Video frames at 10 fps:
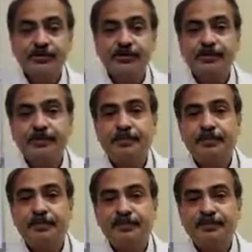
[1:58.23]
So the
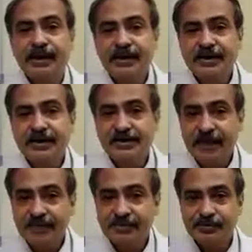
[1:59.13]
prostatic
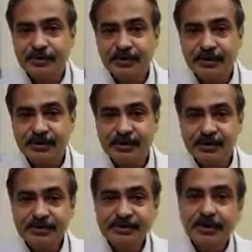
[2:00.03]
capsule
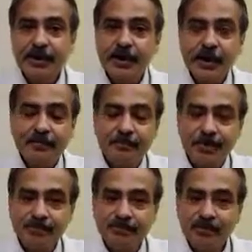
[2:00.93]
is
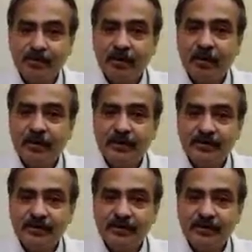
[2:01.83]
meshwork or